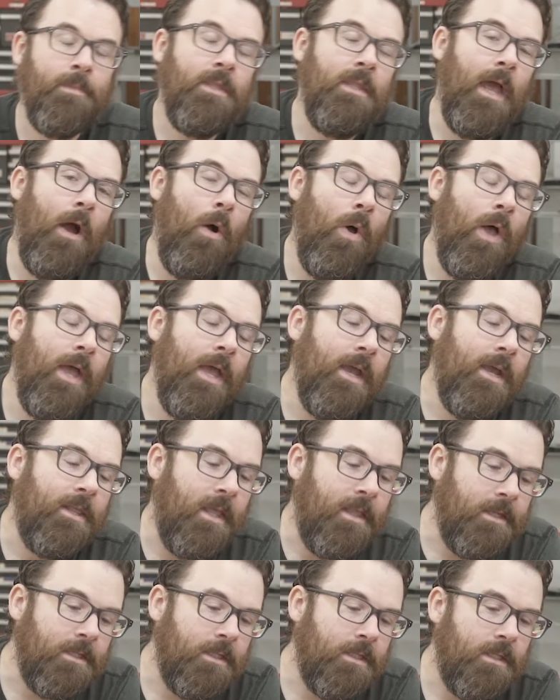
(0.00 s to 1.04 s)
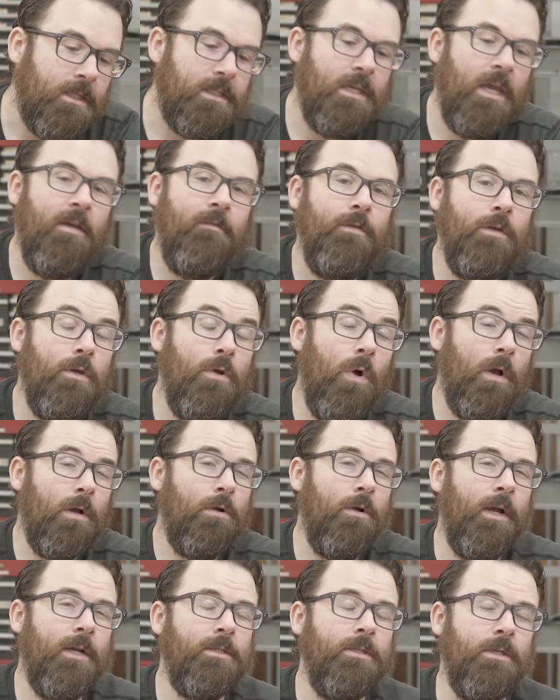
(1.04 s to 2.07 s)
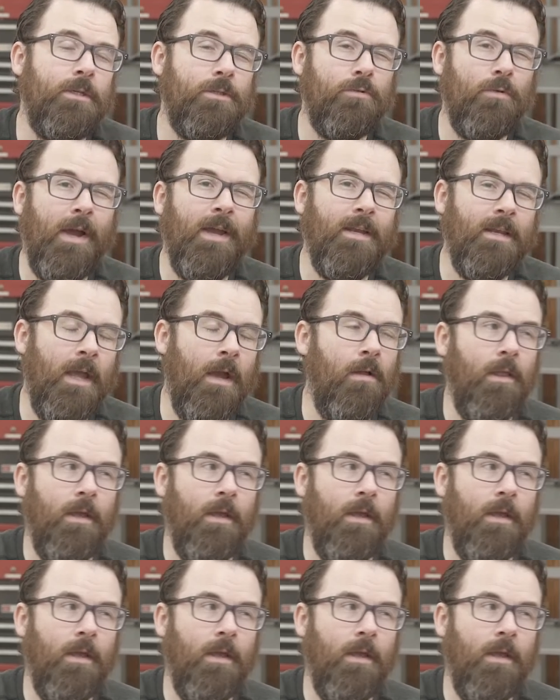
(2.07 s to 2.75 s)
Now, that isn't to say if you go on Craigslist right now,